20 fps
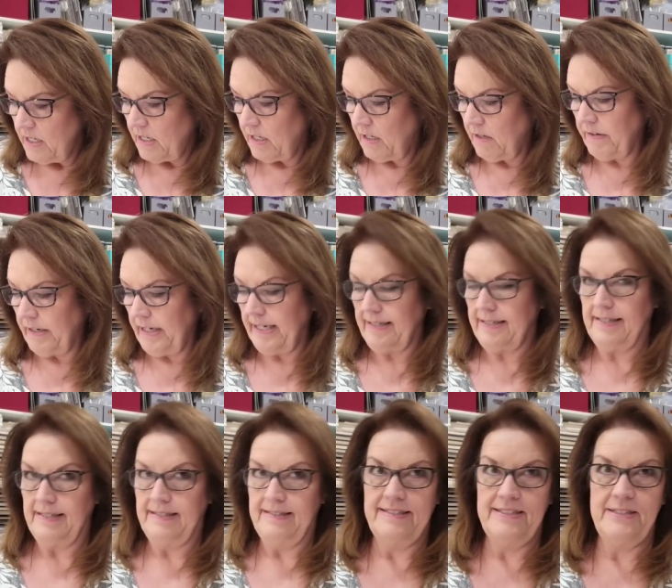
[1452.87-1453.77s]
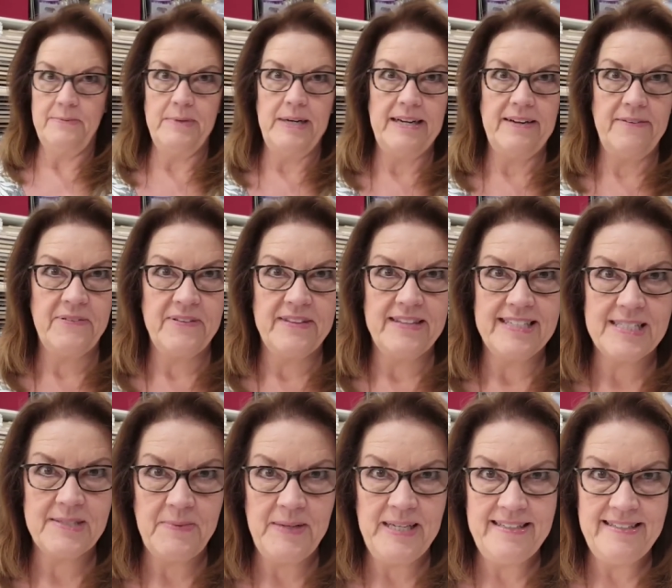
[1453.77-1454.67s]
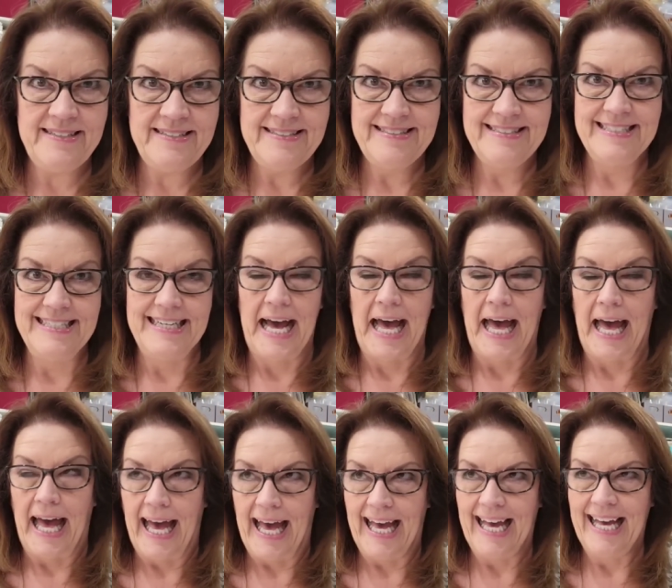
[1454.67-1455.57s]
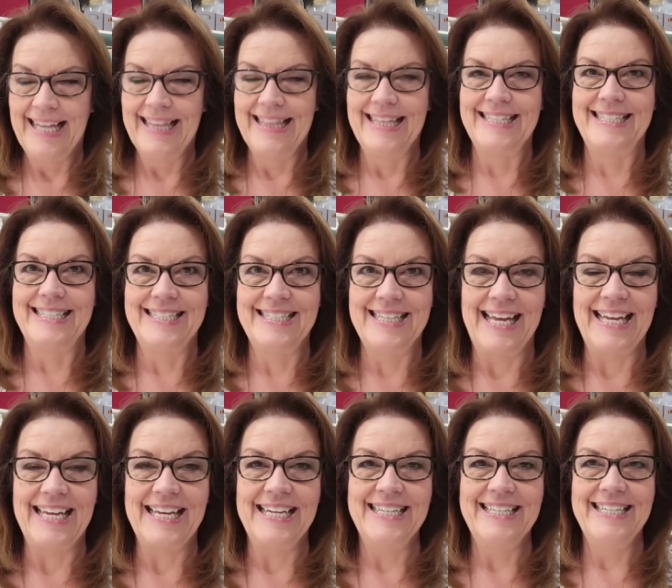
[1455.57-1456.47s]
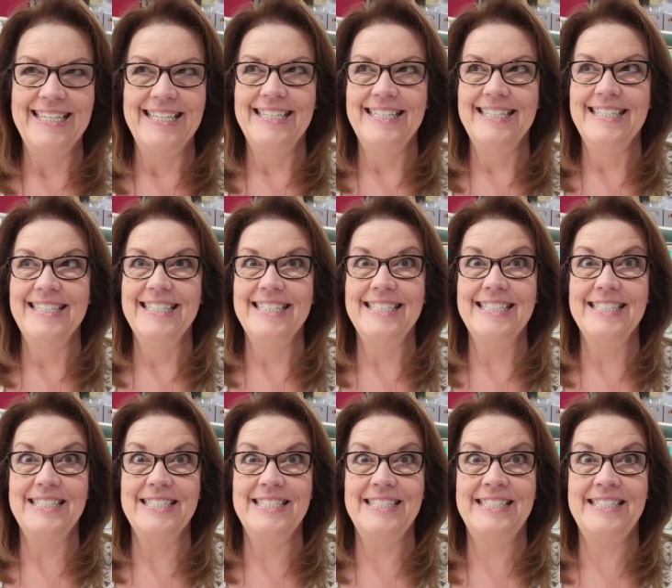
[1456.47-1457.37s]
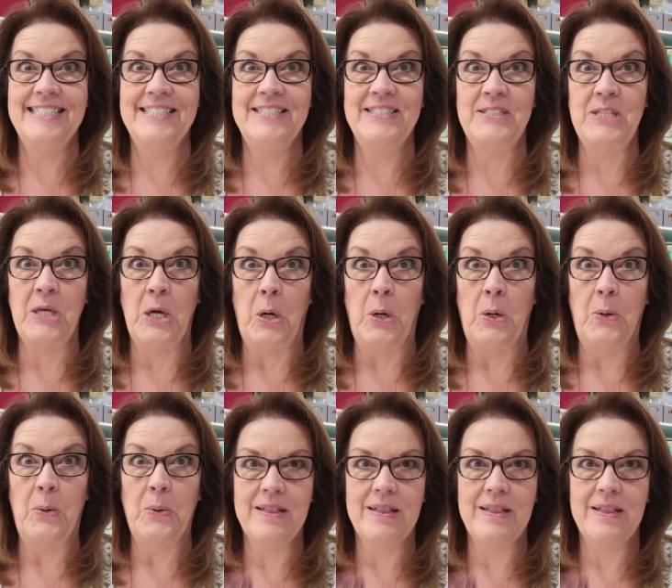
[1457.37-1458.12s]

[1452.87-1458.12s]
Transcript: All right, you ready for this one? This is like so